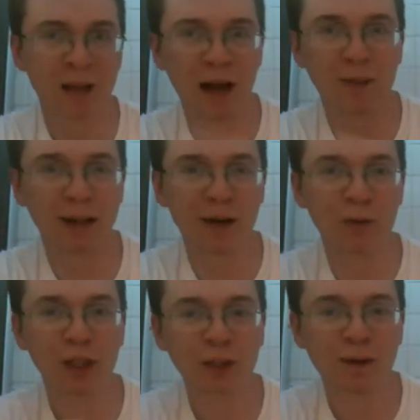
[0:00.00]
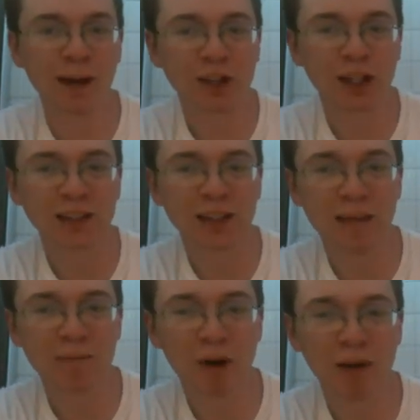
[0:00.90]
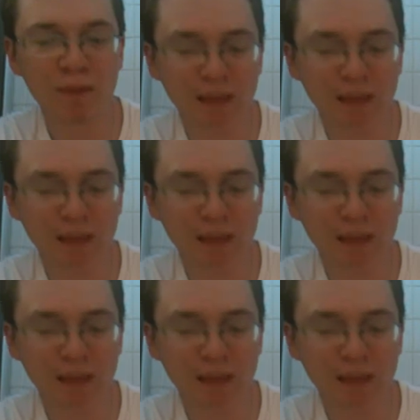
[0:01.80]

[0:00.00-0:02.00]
a Blair Witch Project standpoint,